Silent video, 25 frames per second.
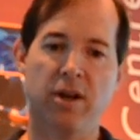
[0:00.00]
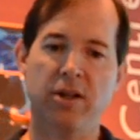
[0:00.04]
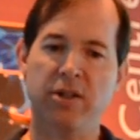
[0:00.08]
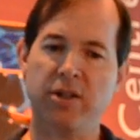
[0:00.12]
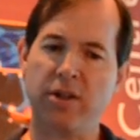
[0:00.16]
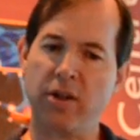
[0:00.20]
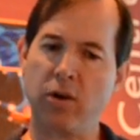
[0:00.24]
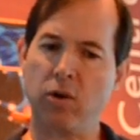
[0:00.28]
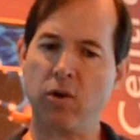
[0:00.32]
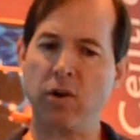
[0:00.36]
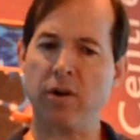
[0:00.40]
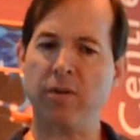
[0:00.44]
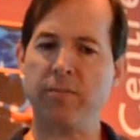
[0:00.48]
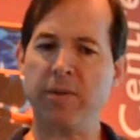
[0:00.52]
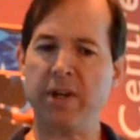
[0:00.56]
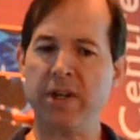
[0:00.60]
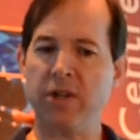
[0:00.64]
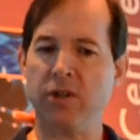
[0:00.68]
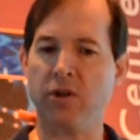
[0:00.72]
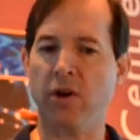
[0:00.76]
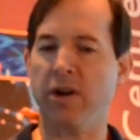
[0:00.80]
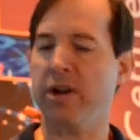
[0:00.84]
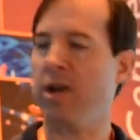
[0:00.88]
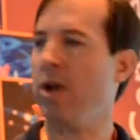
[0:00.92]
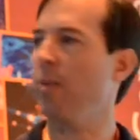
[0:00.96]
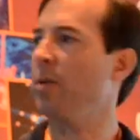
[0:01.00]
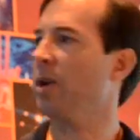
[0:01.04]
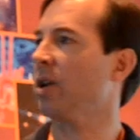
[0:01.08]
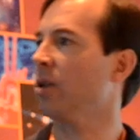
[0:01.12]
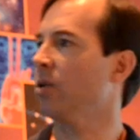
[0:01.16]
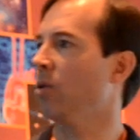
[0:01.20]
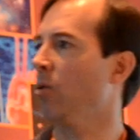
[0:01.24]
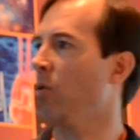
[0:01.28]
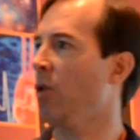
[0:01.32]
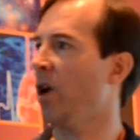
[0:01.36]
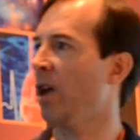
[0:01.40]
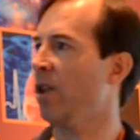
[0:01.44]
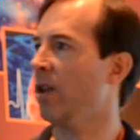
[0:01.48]
So they've got to be dynamic
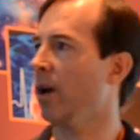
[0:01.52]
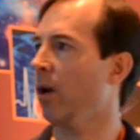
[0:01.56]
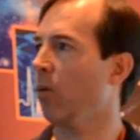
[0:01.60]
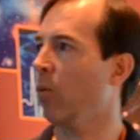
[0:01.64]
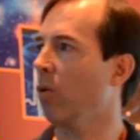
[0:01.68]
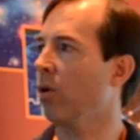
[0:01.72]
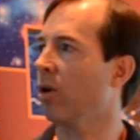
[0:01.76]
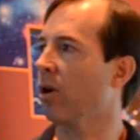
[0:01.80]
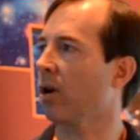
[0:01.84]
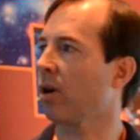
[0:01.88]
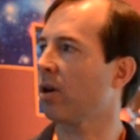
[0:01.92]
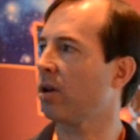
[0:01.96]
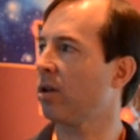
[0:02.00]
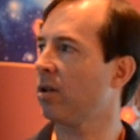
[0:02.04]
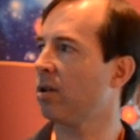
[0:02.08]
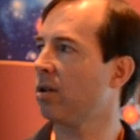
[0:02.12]
in the way they work.